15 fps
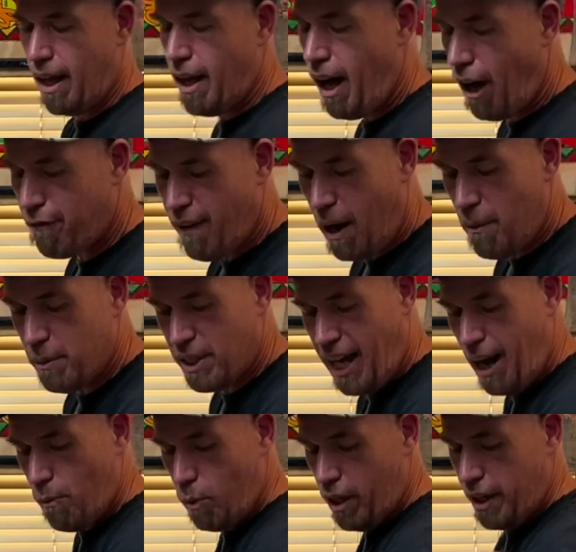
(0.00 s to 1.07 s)
I found with
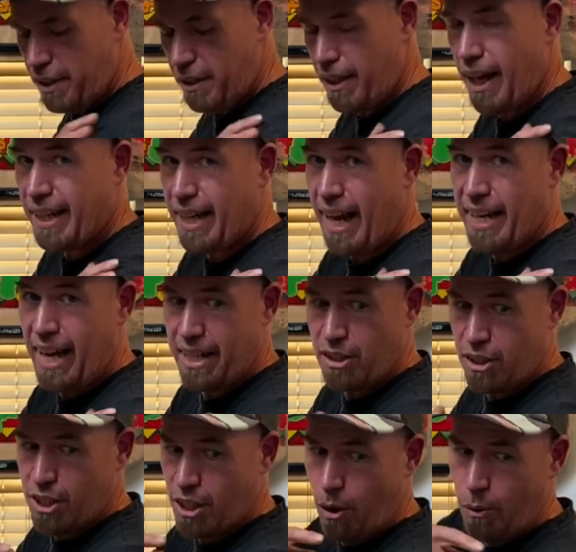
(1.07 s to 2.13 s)
that one, again, head
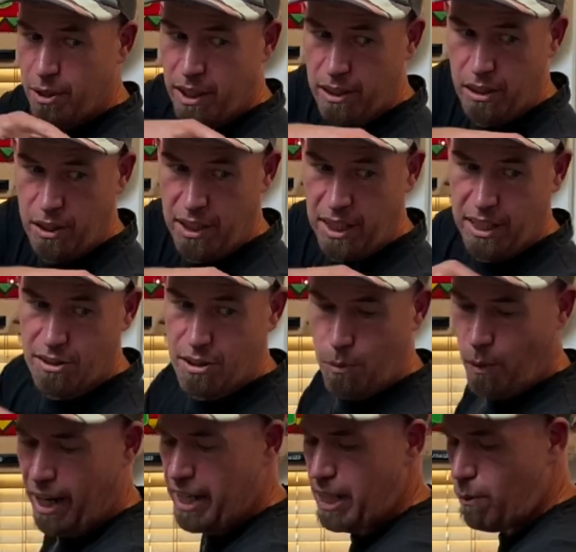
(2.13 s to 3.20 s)
and shoulder, looking to
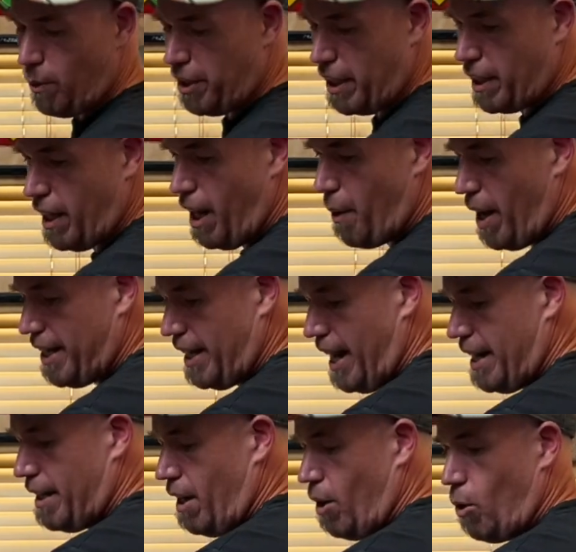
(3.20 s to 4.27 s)
where you want to go, and then